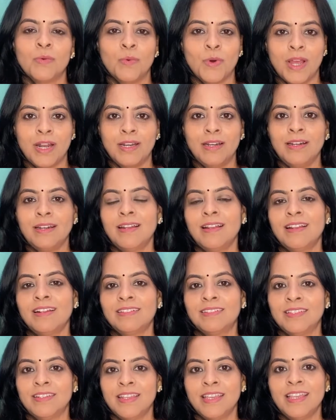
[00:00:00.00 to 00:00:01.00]
1,
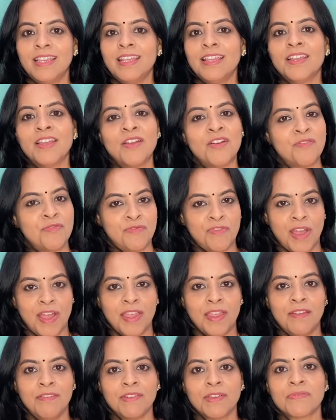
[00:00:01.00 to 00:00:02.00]
3,
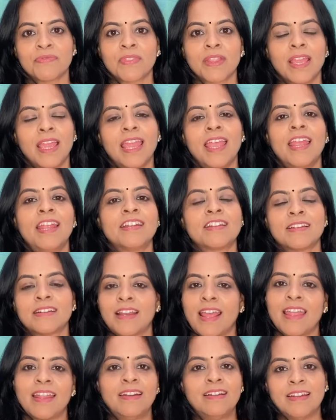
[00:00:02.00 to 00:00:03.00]
5, 8,
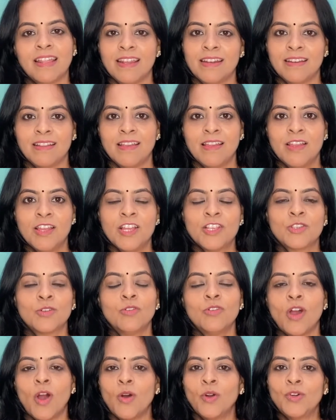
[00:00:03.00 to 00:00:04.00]
9, 10. So
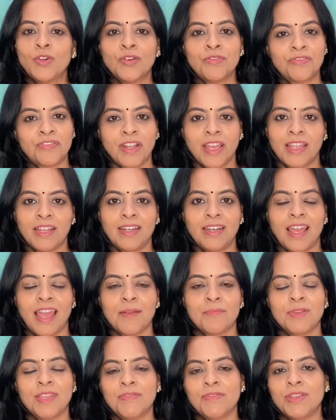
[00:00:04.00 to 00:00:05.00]
out of 10,
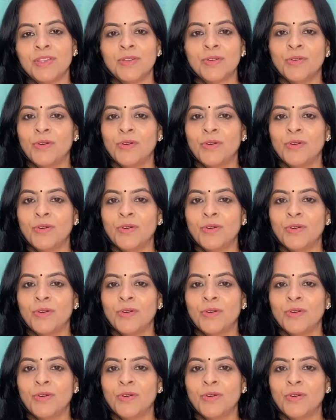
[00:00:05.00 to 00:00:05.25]
I'm giving you